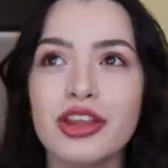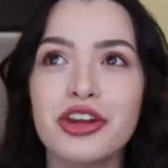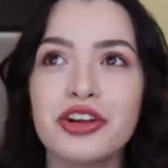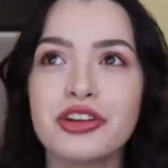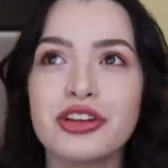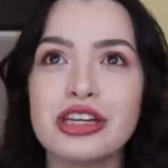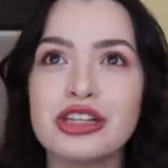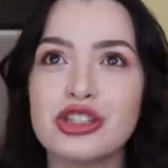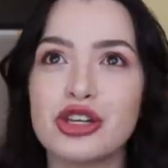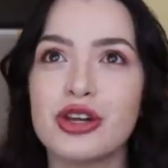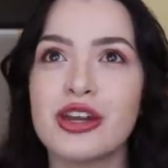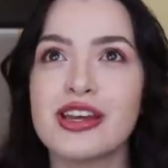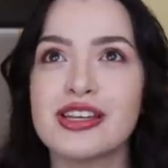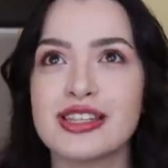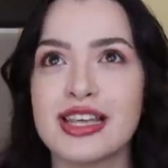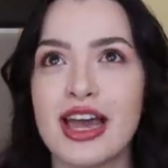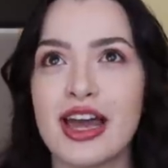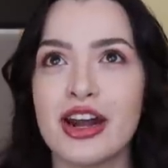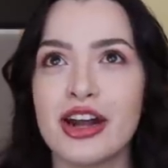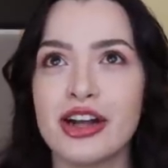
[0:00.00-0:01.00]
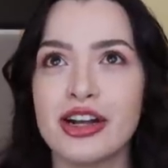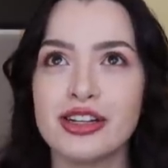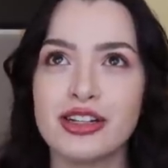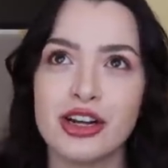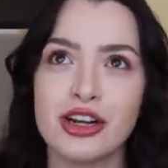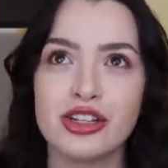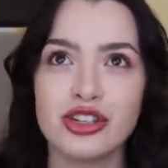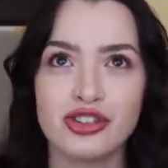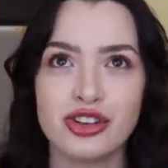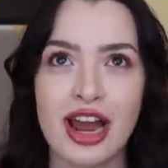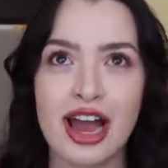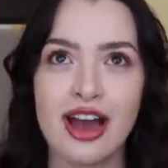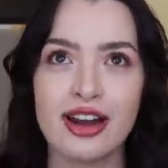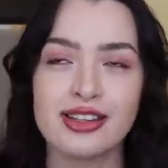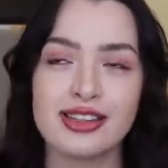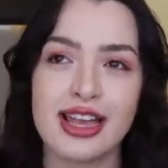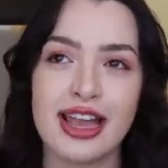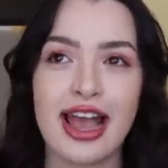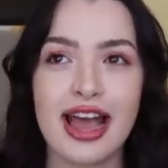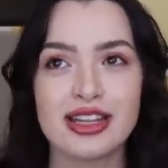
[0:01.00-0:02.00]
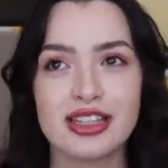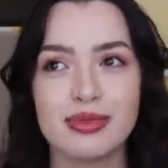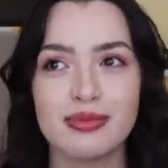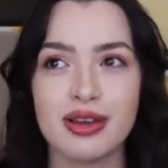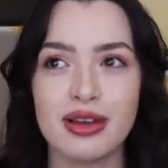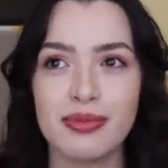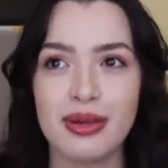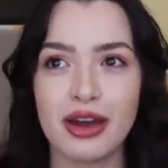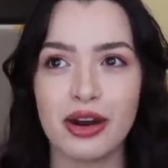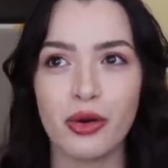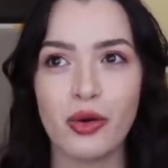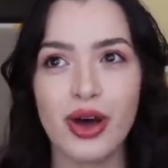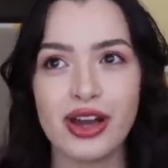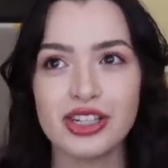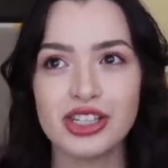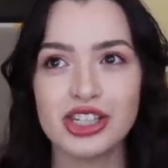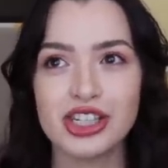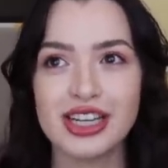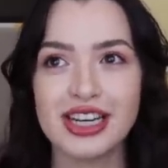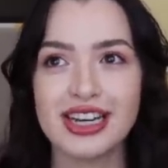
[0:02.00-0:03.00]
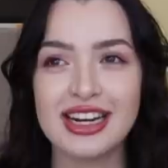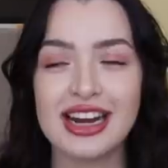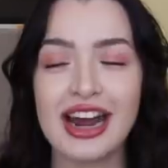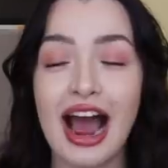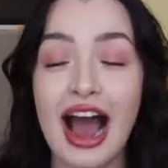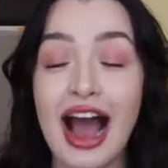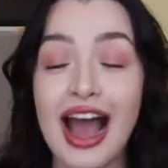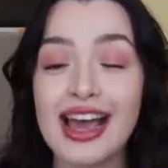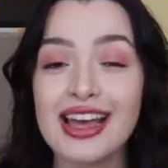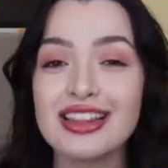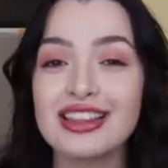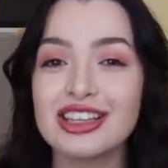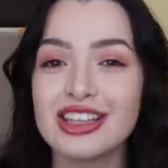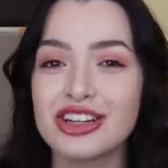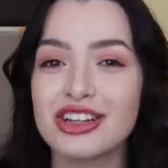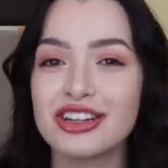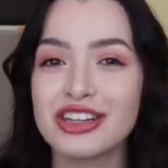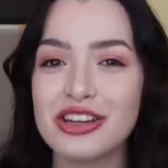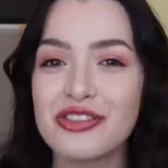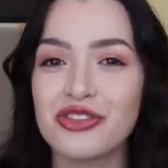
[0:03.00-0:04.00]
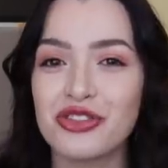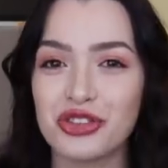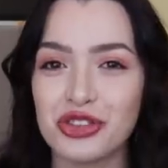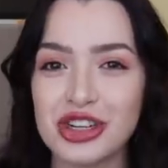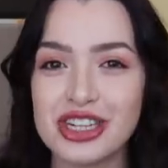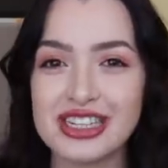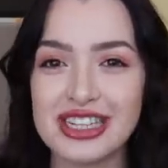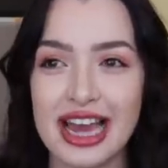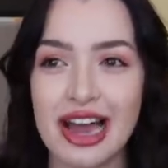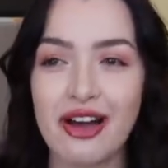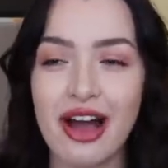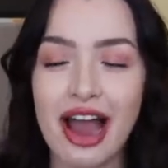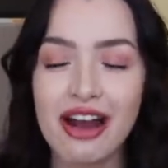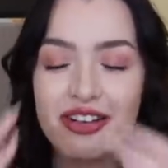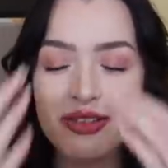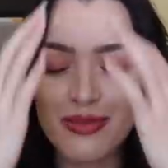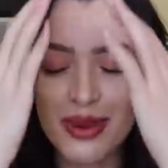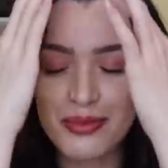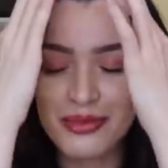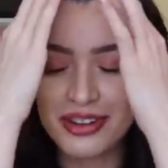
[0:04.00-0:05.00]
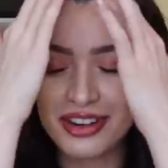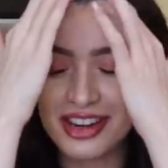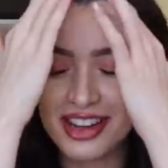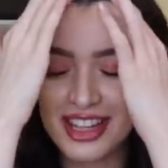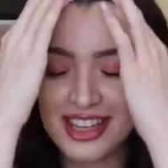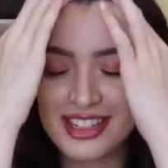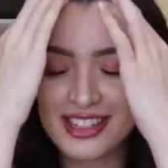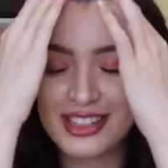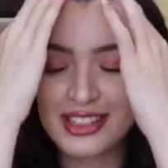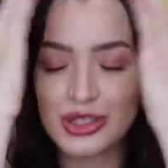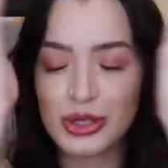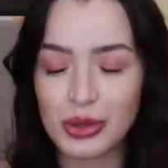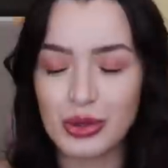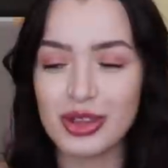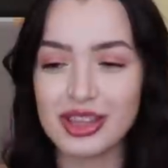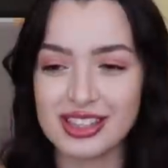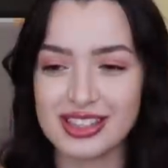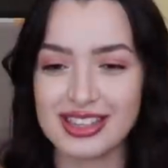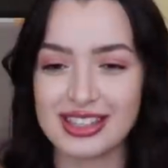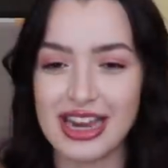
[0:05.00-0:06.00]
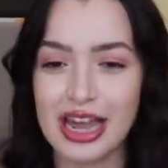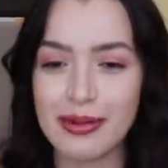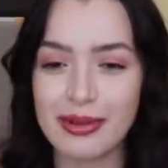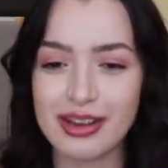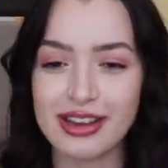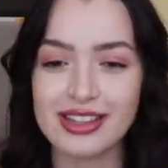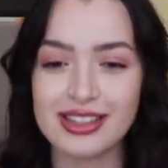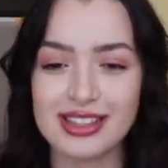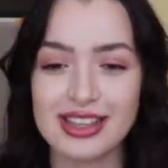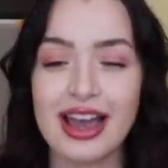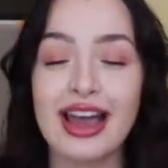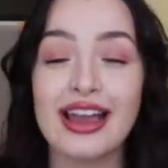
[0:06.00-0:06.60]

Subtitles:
Literally 2 days later, he turns around and is like asking me about a question. And I literally freaked out. I remember this to this day because